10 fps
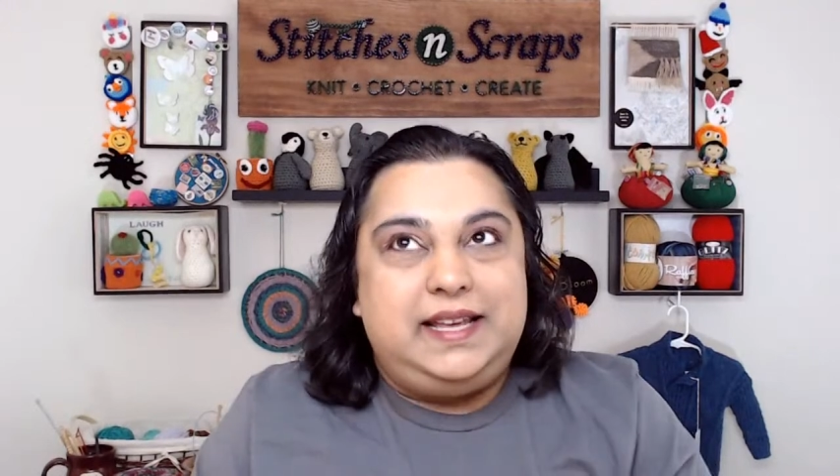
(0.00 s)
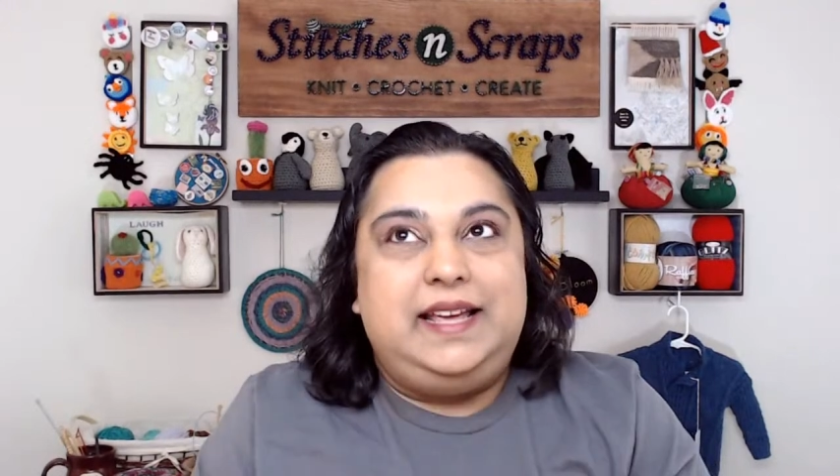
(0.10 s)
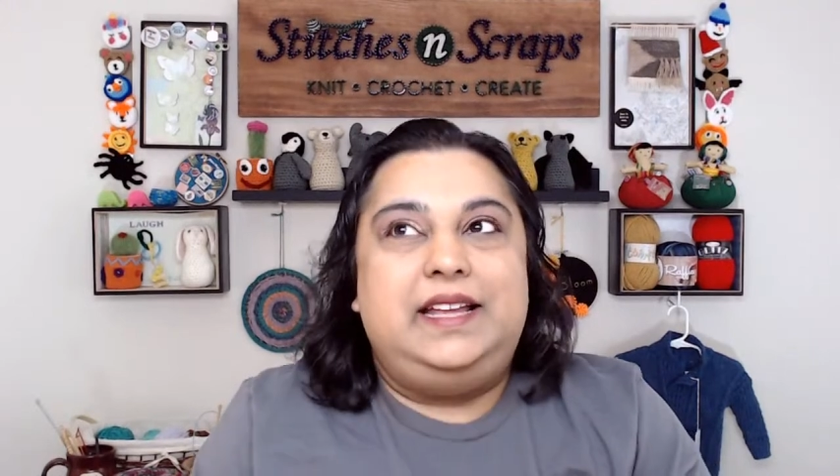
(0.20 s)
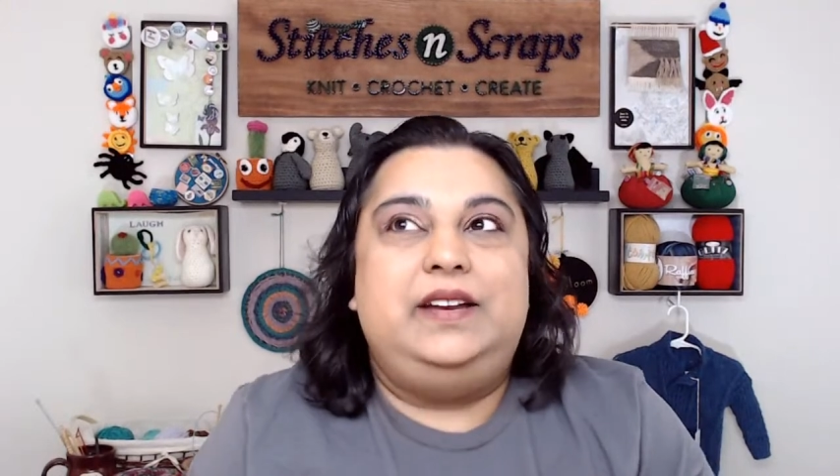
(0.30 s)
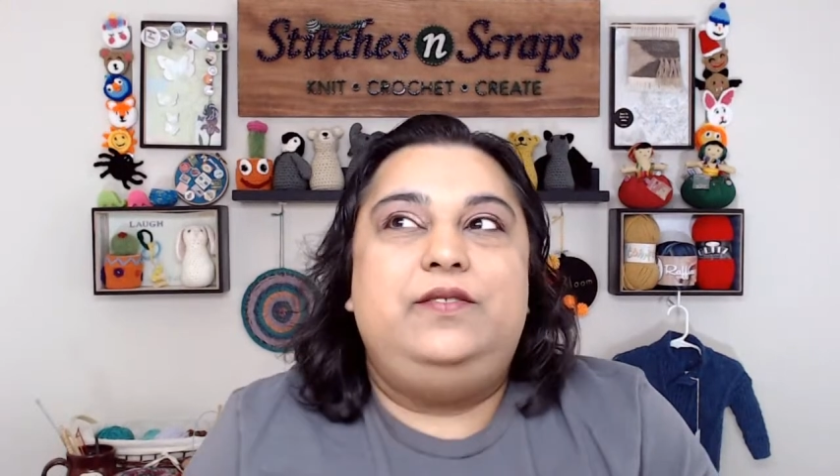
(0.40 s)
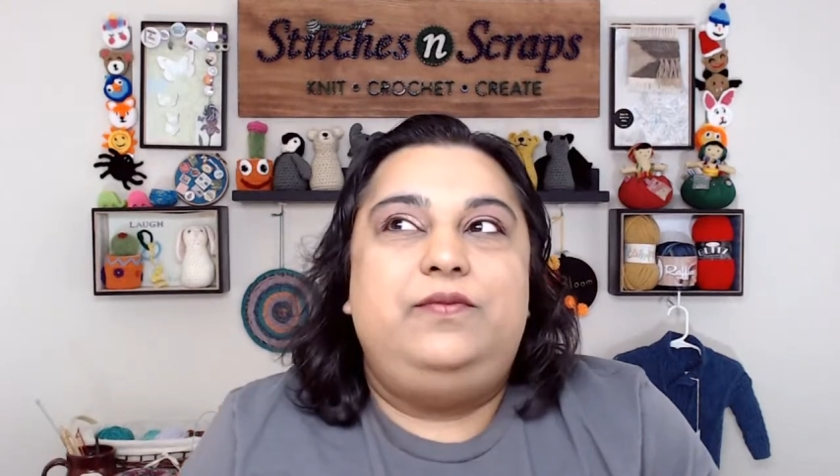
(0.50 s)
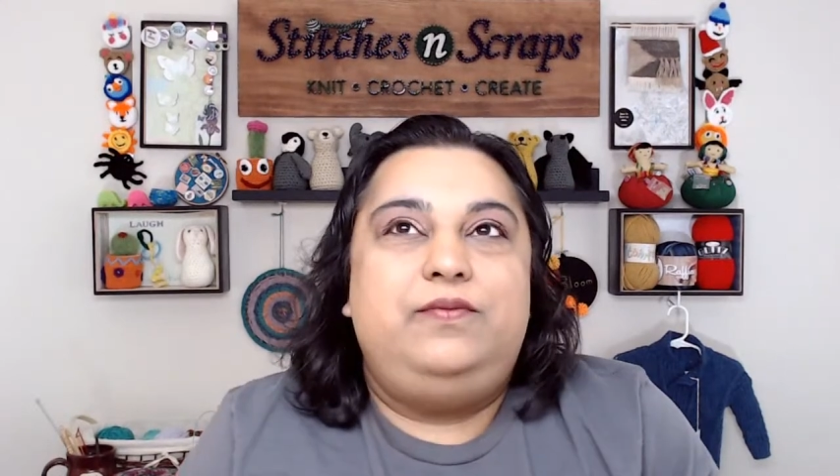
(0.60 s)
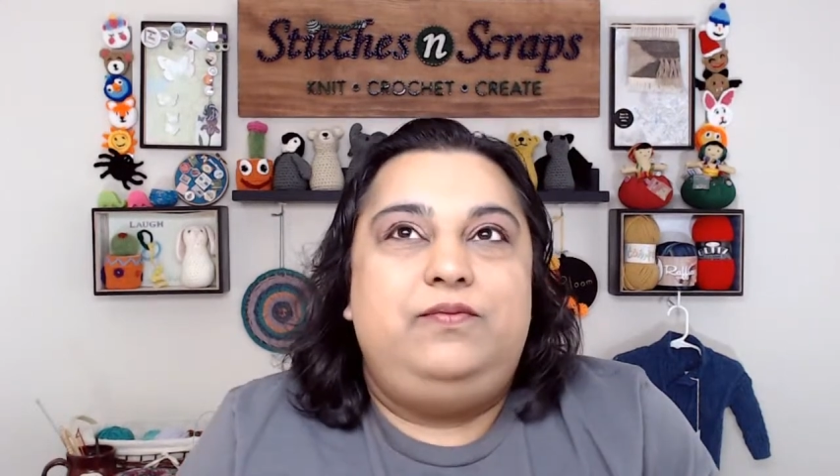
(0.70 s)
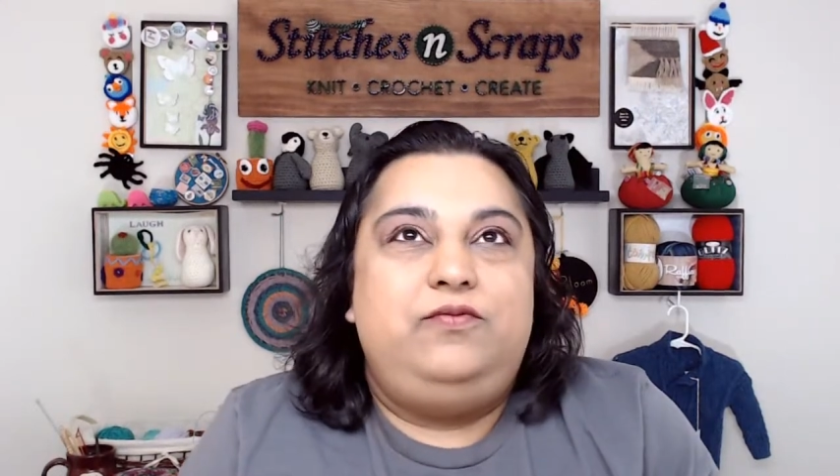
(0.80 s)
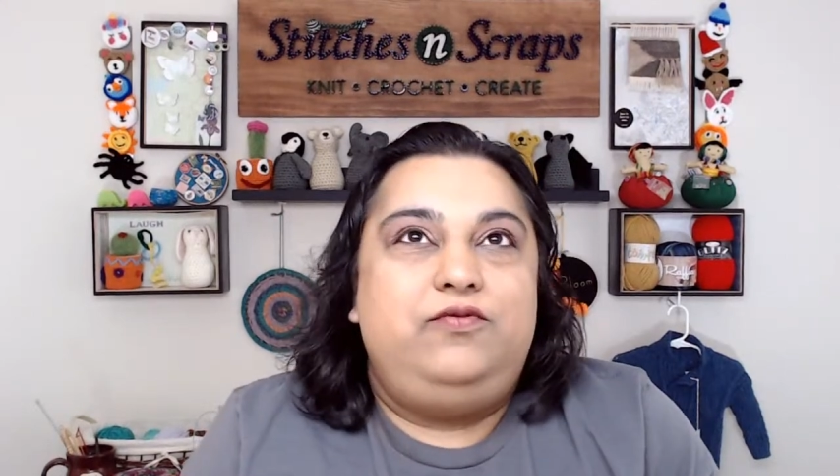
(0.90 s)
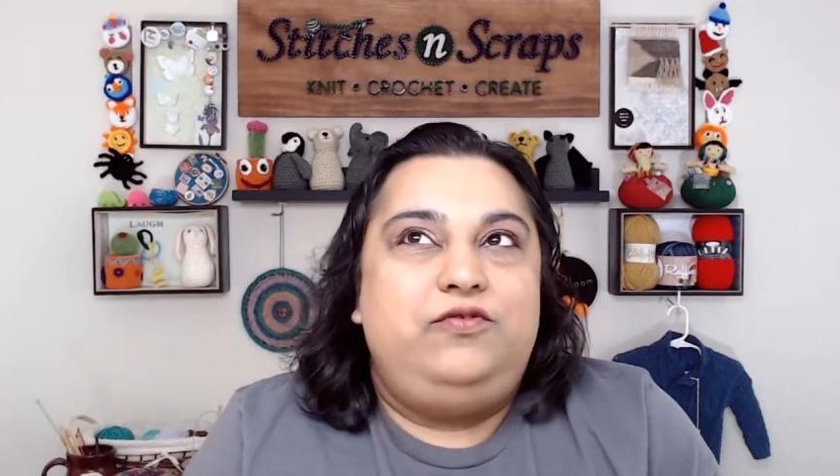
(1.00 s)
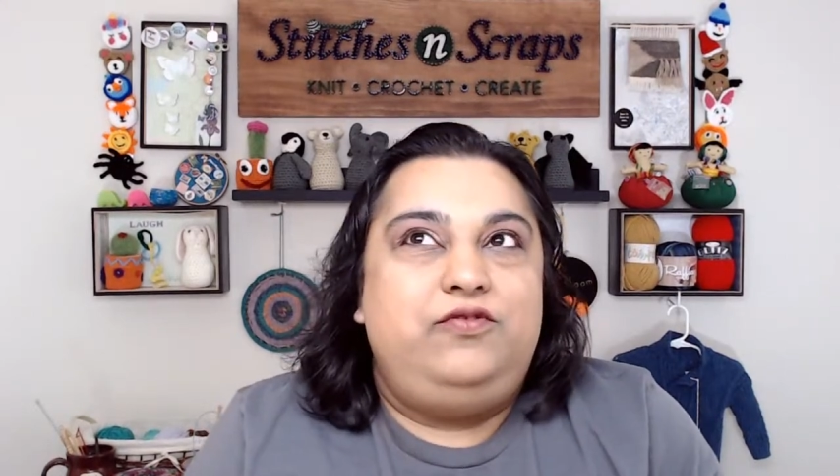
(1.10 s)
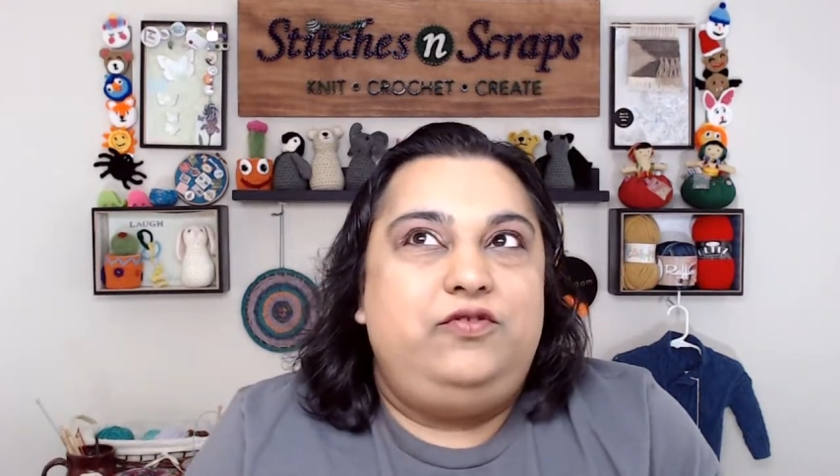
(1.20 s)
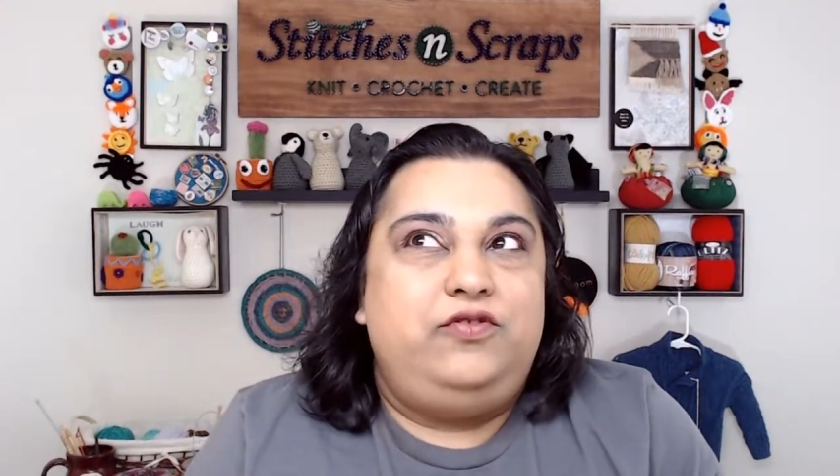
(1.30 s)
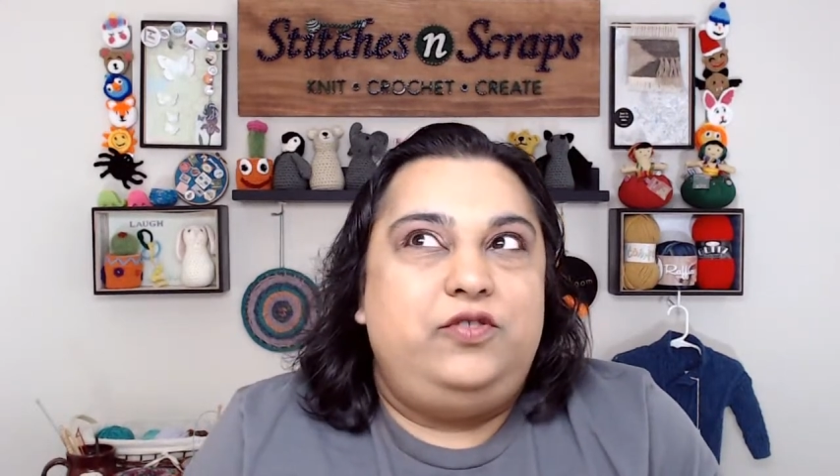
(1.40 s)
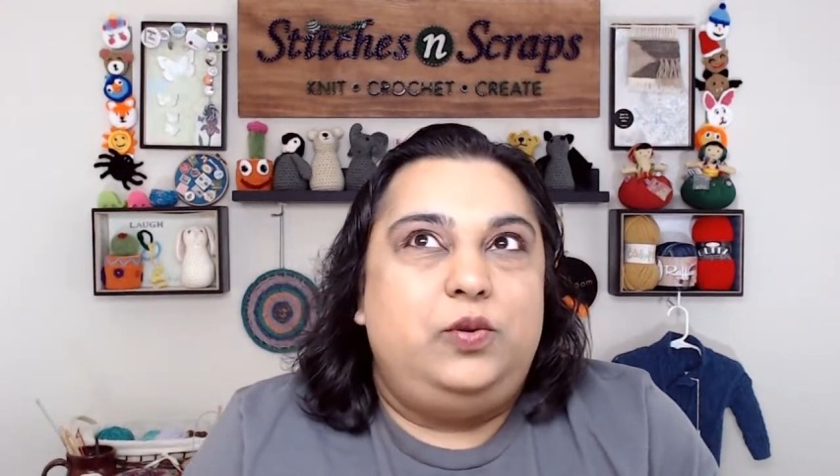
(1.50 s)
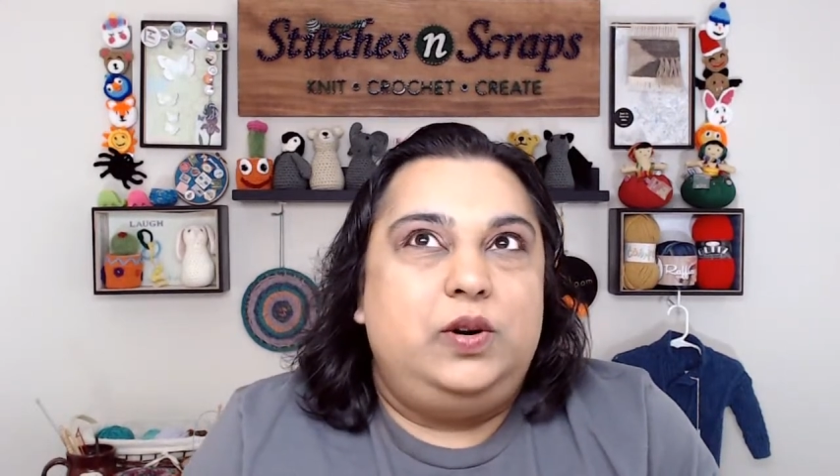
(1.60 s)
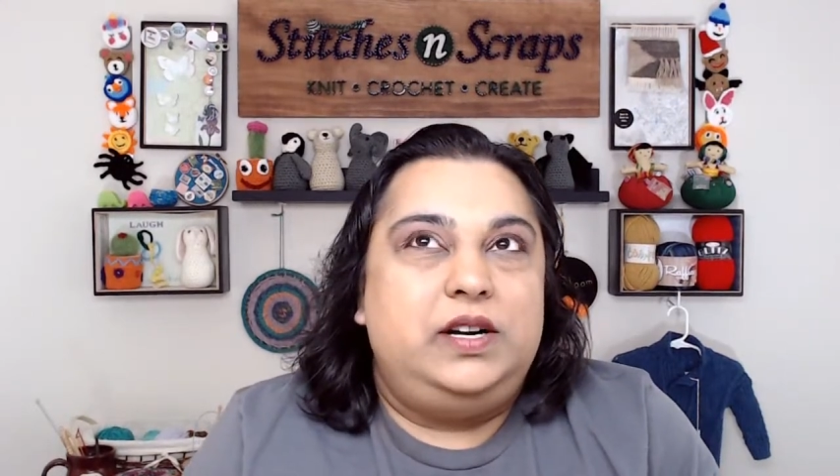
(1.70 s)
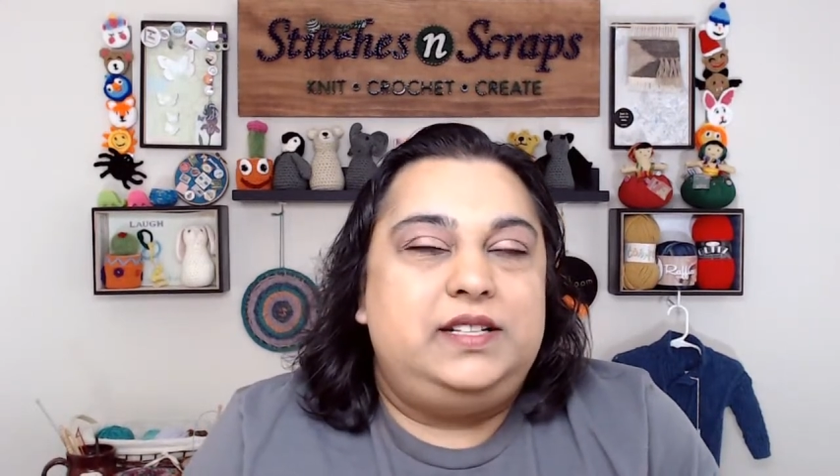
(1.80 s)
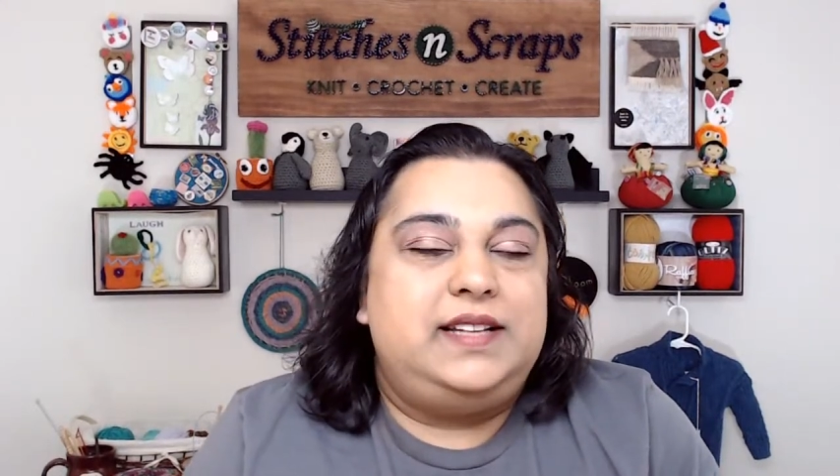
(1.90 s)
in
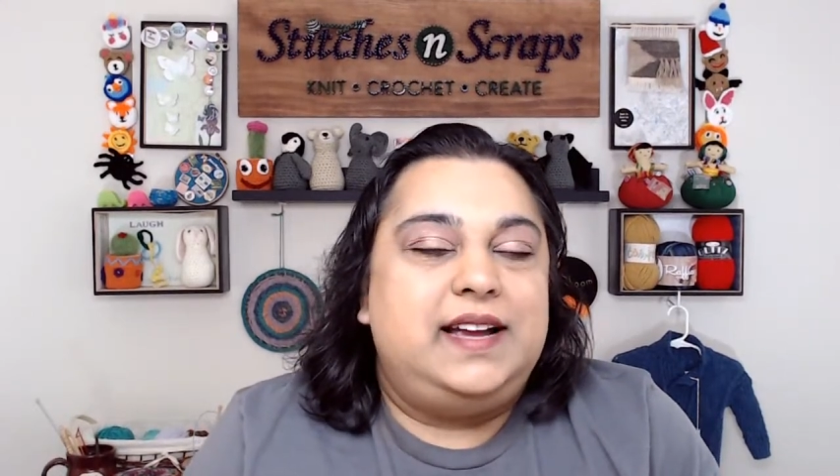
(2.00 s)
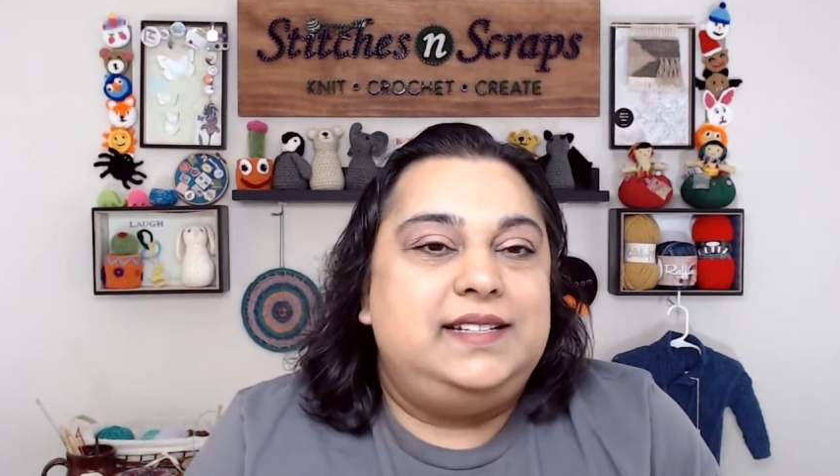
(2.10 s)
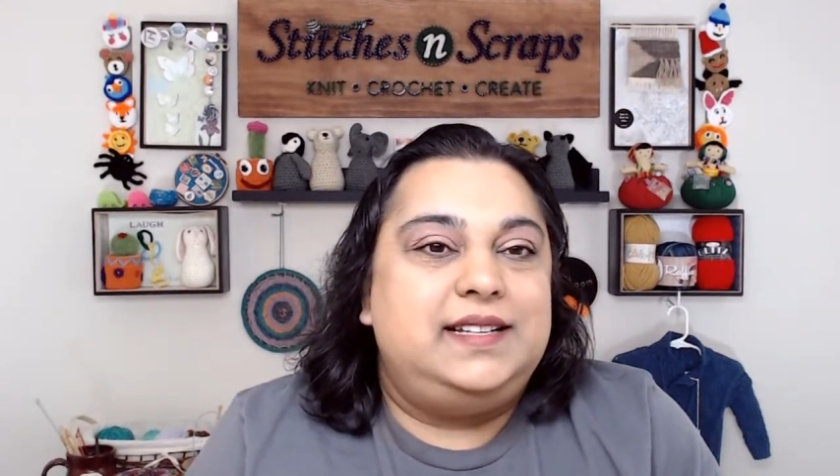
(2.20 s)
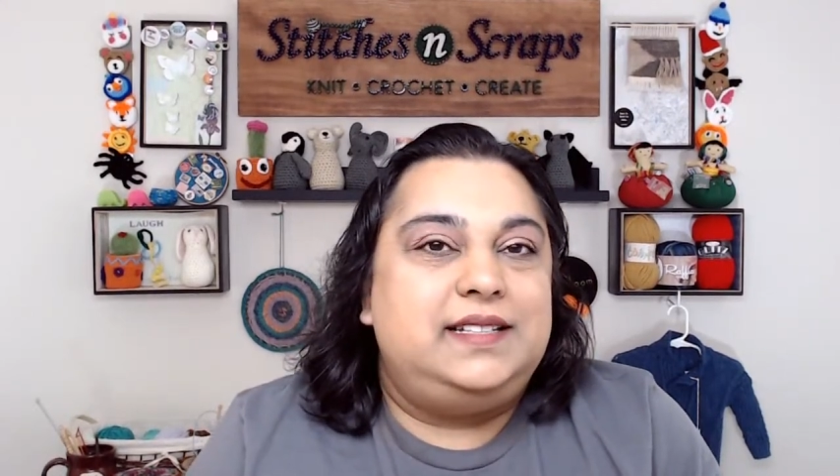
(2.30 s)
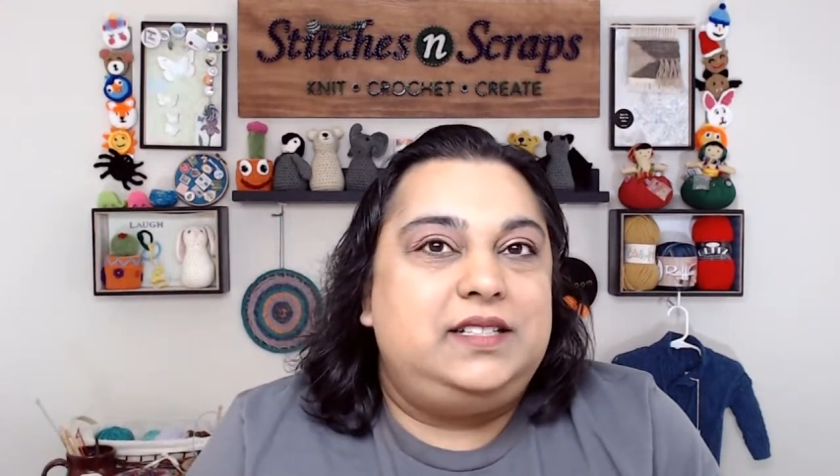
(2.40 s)
4 sizes: